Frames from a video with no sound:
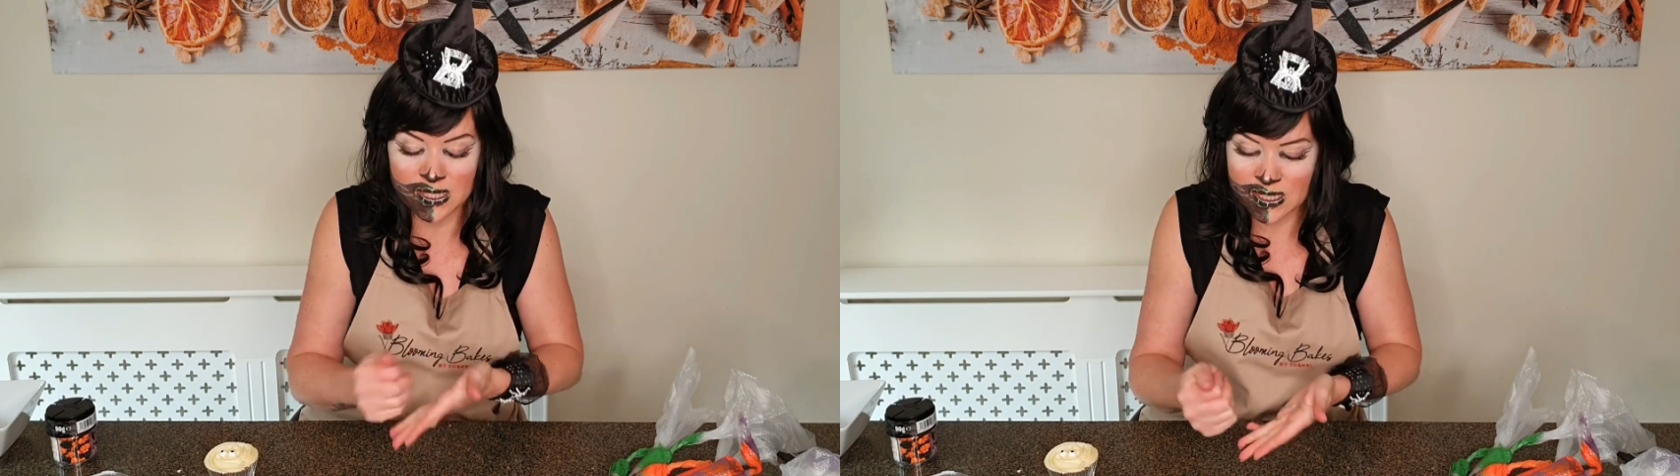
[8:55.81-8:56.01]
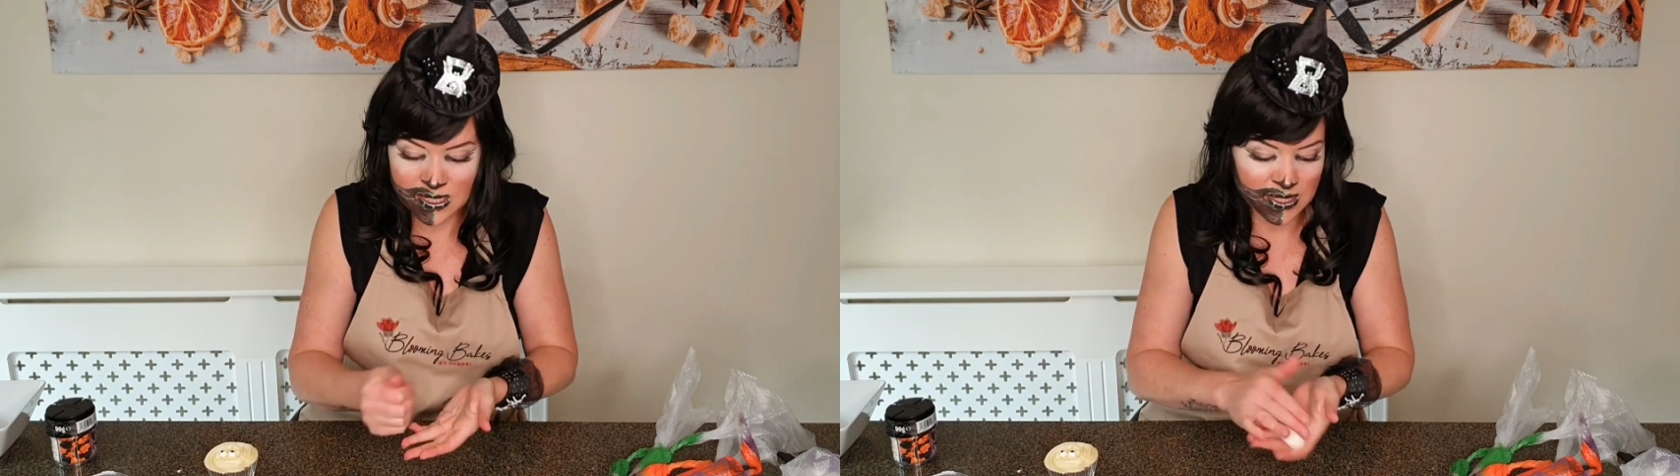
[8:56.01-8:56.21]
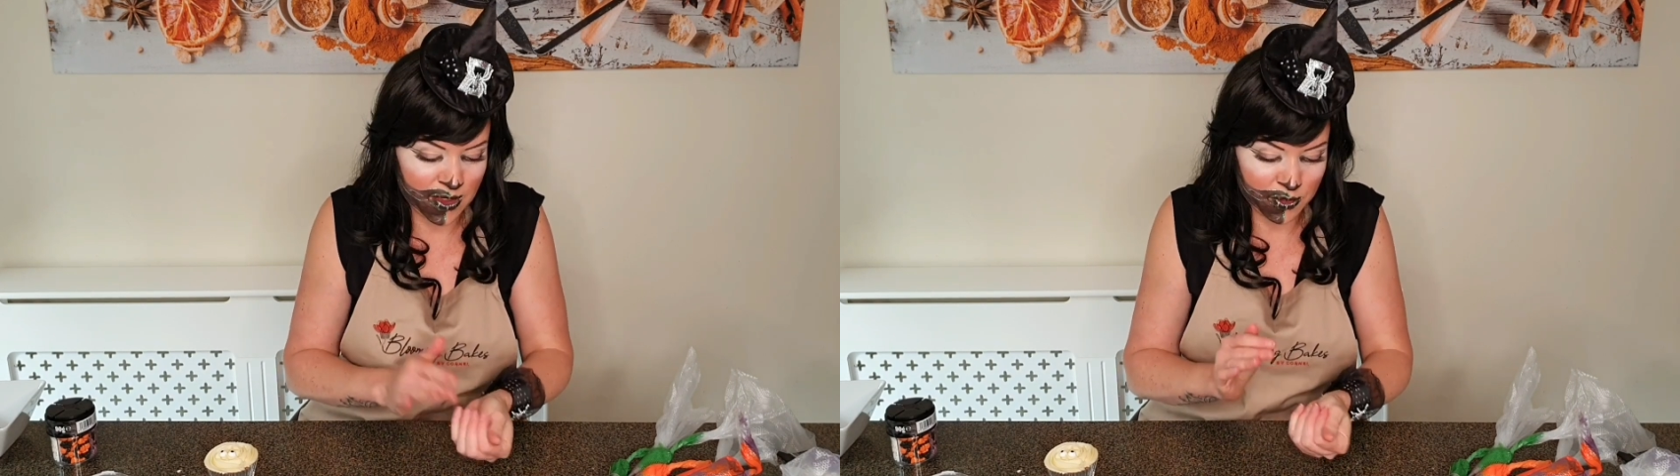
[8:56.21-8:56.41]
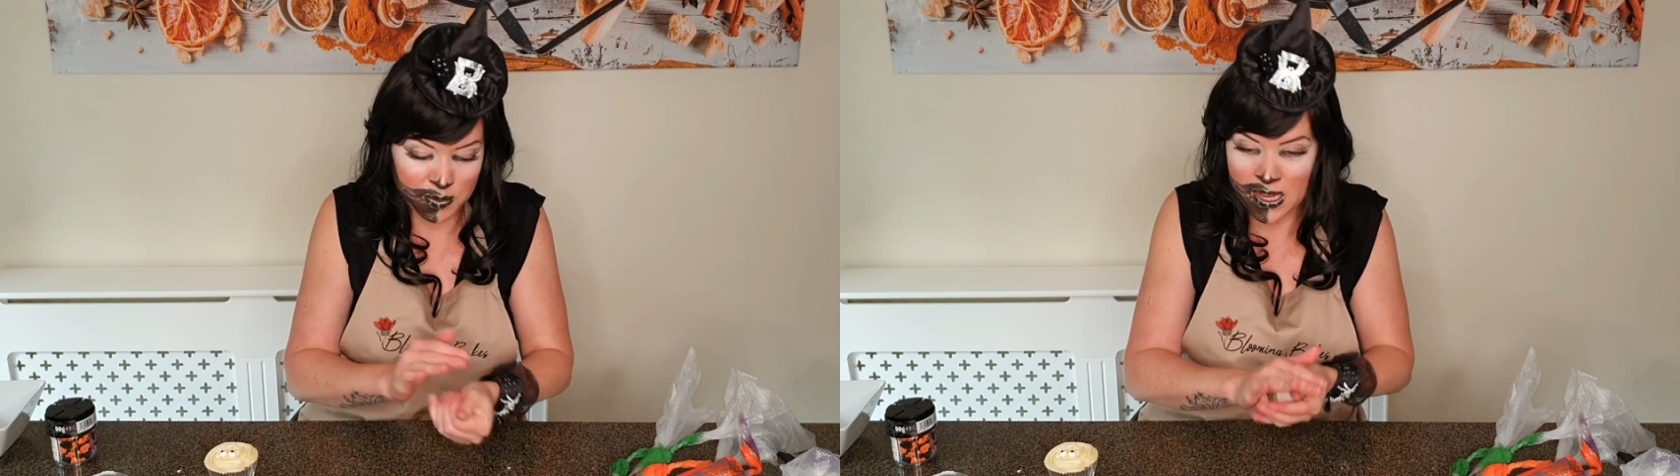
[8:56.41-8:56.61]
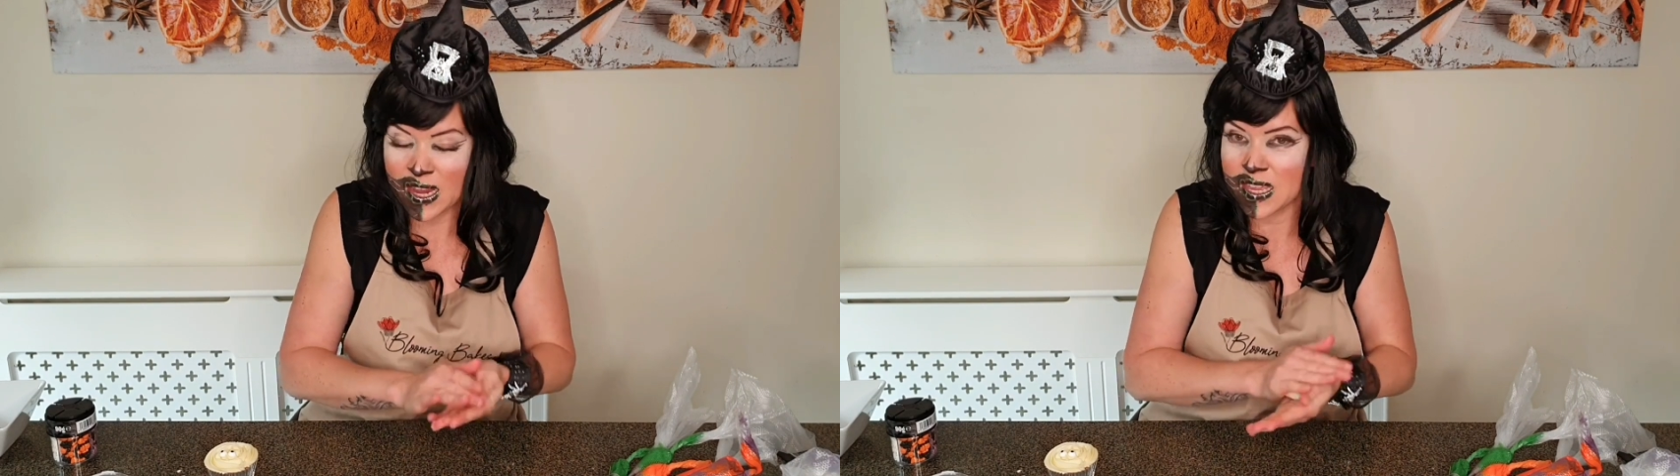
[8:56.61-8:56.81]
doesn't have to
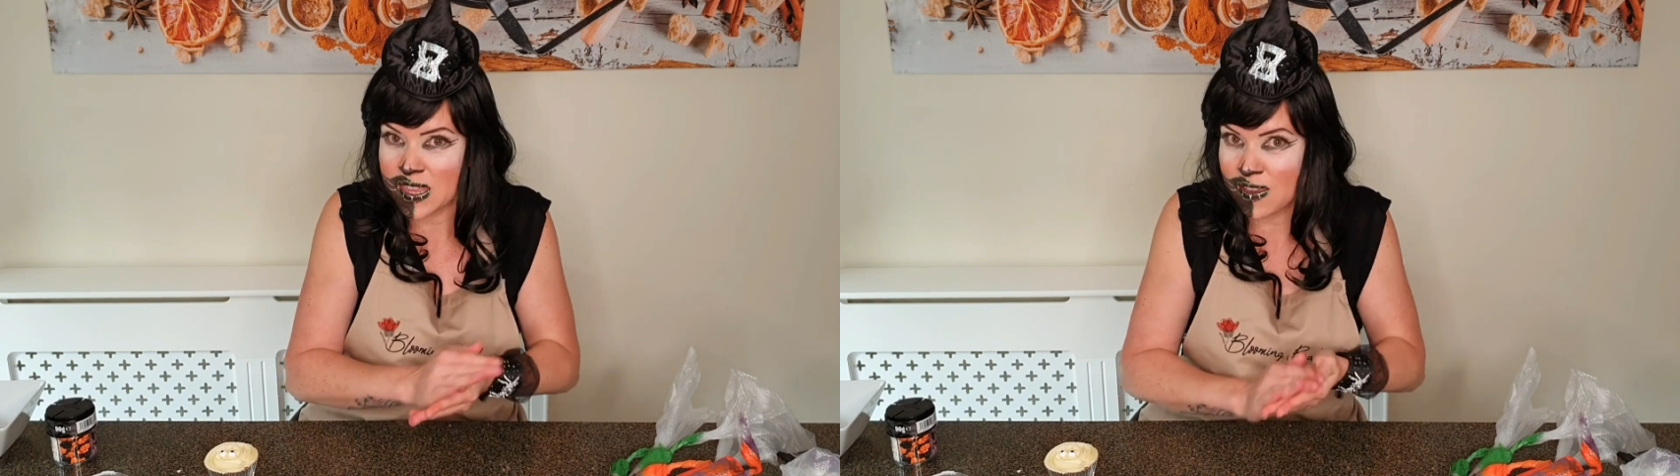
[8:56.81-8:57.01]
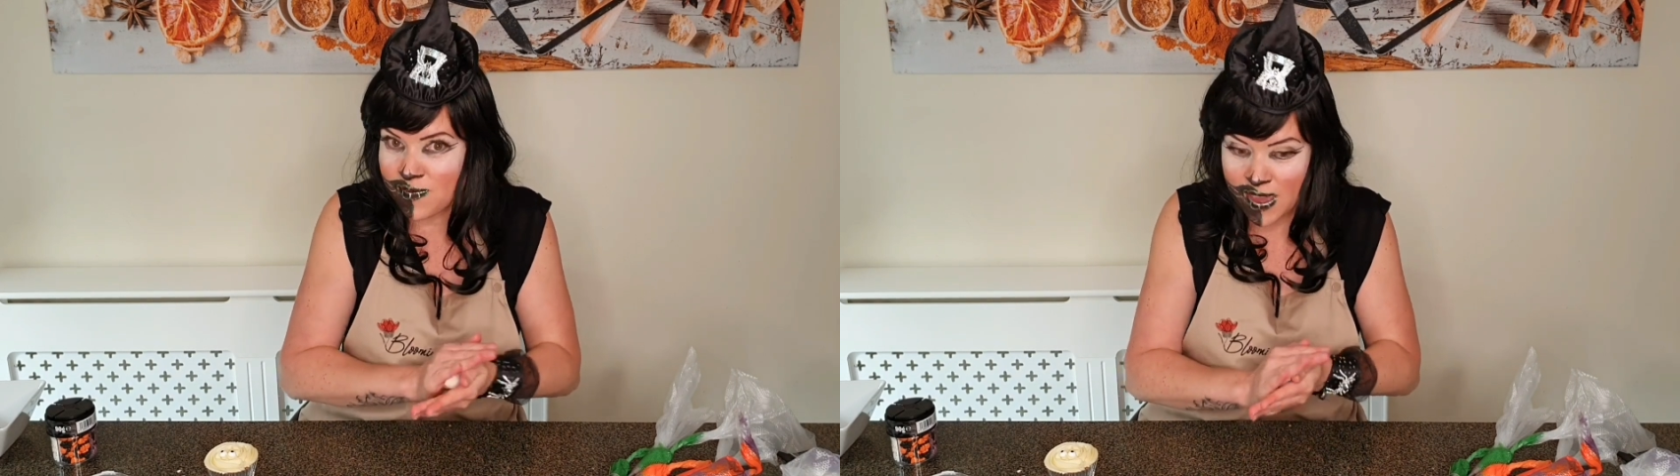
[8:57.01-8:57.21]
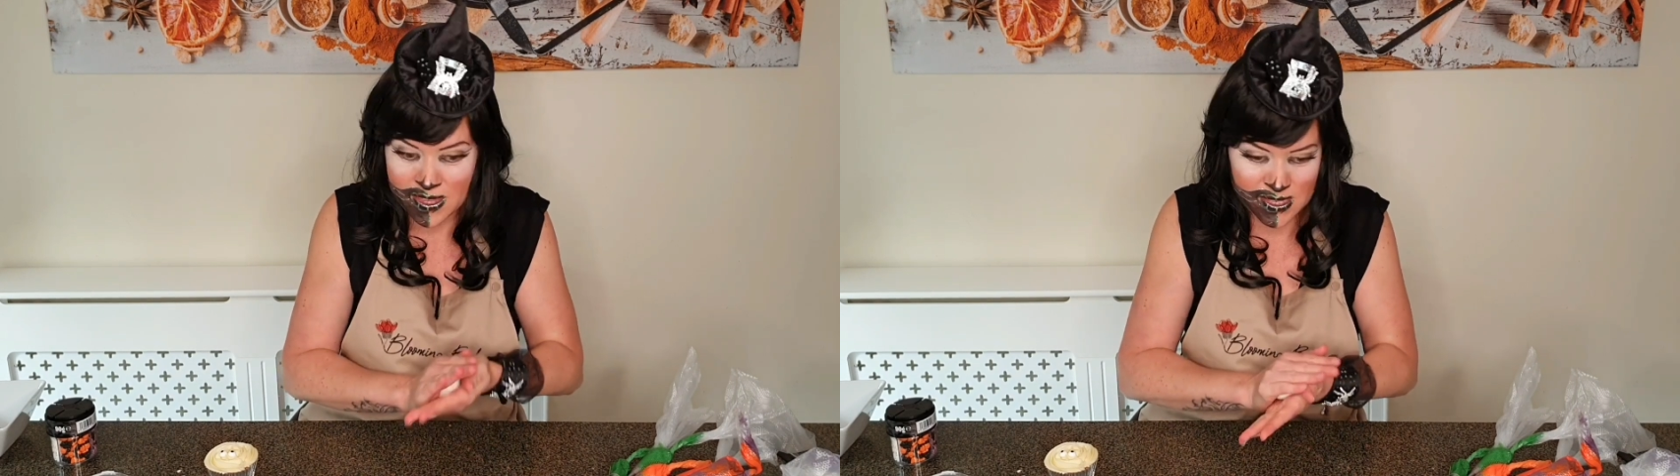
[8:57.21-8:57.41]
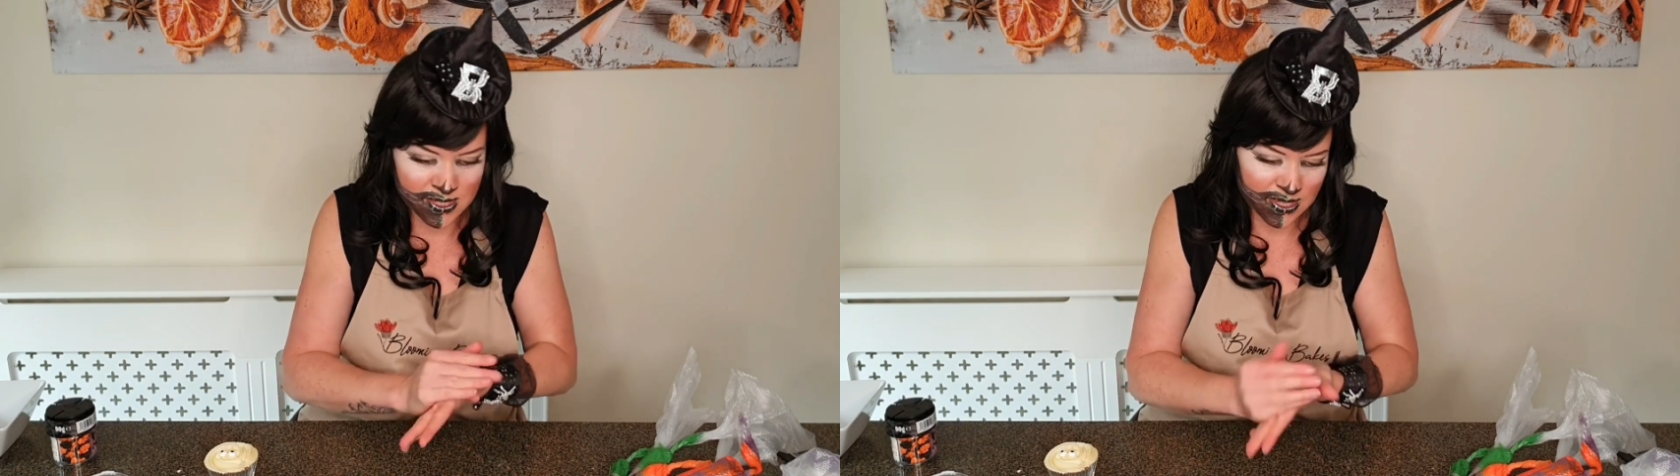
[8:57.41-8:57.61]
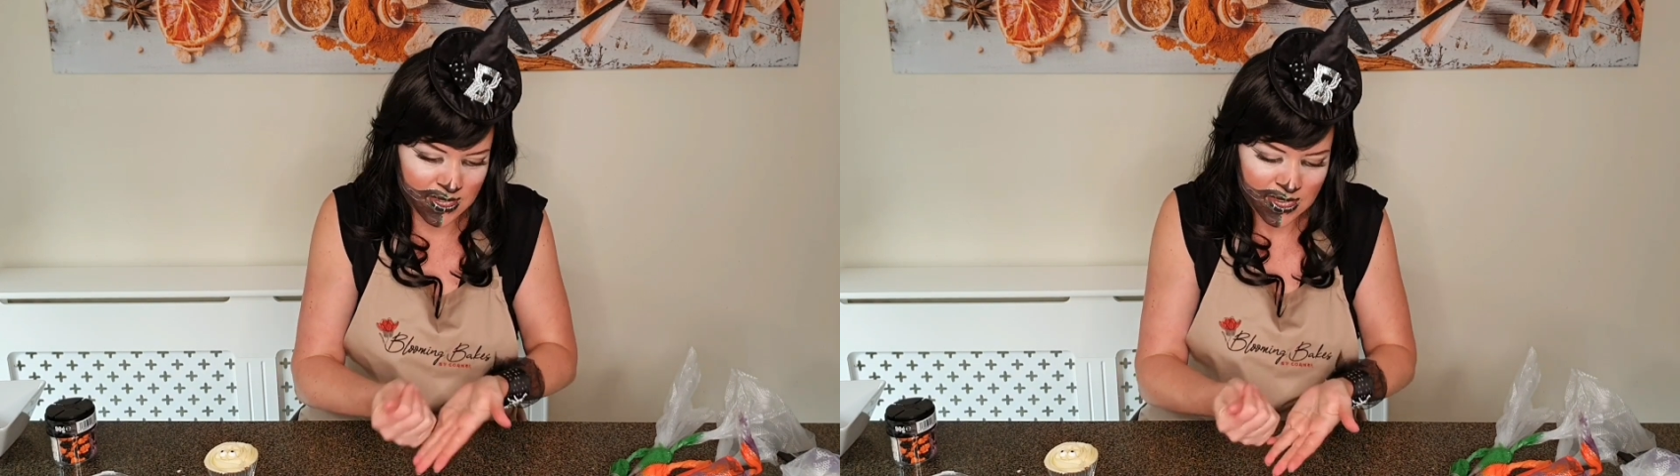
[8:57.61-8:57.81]
be anything
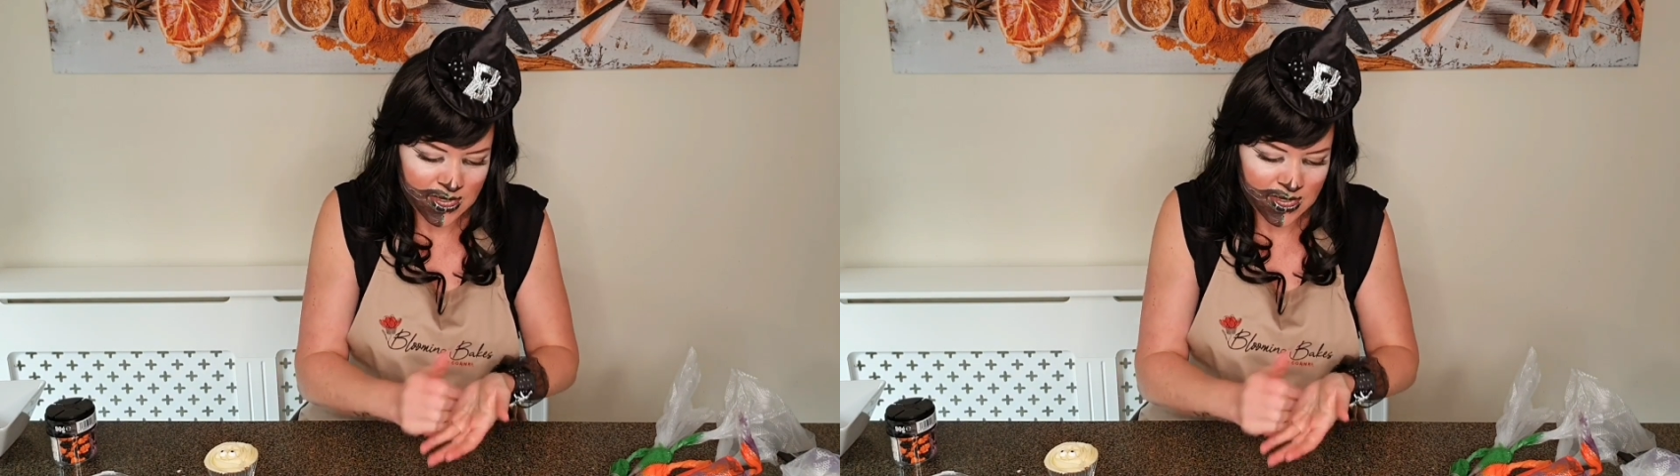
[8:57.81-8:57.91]
fancy.